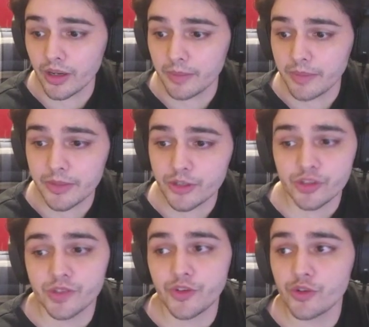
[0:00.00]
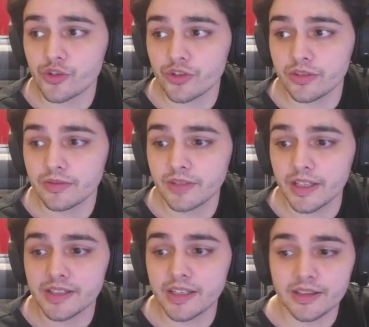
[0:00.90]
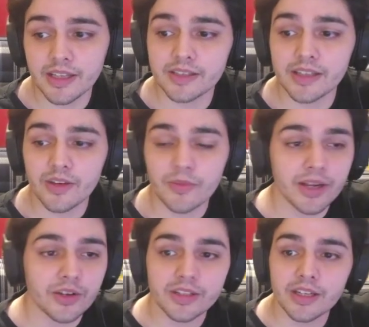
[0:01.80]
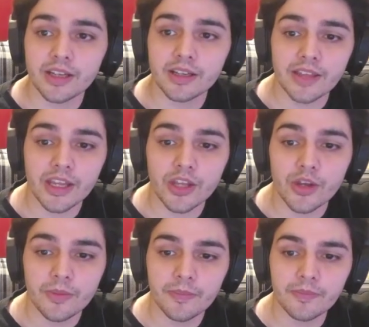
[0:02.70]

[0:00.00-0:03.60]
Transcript: maybe just fusion. That's it. That's the end of my critique. Thank you.